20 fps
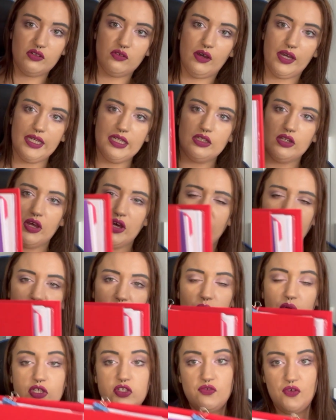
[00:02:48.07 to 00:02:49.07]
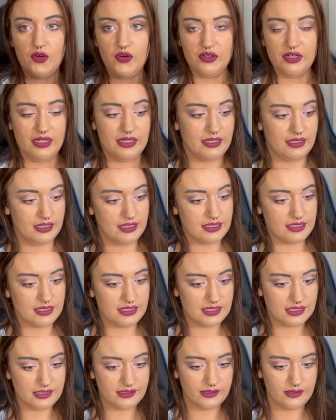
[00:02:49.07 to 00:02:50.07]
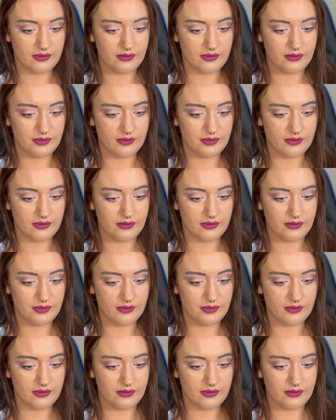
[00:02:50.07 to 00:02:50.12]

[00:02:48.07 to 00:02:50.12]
I know which folder it is.